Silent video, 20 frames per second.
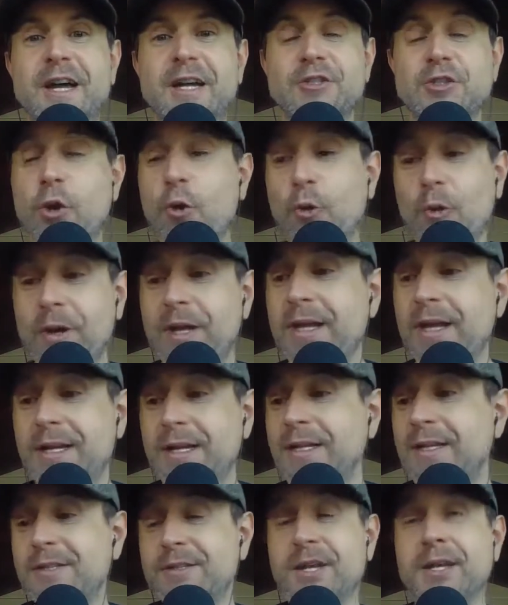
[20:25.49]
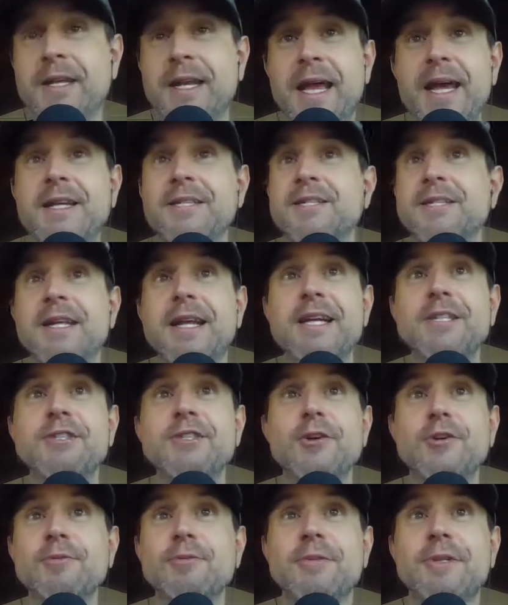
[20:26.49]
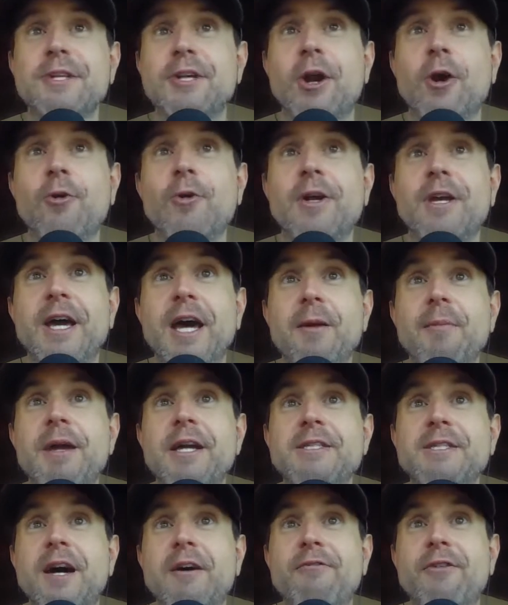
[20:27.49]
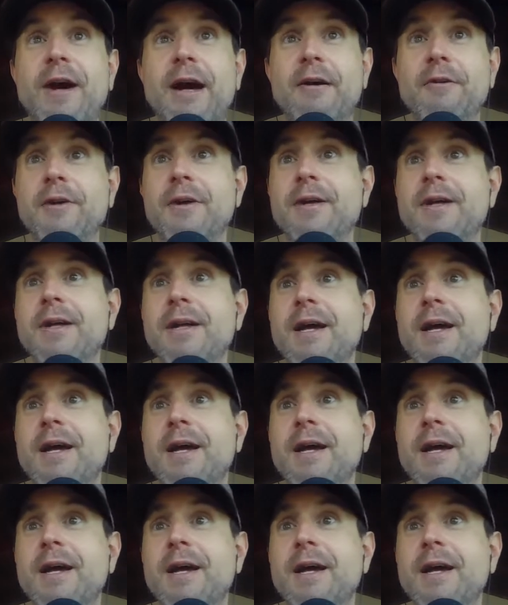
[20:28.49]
So the Knicks are, going to be a tough out.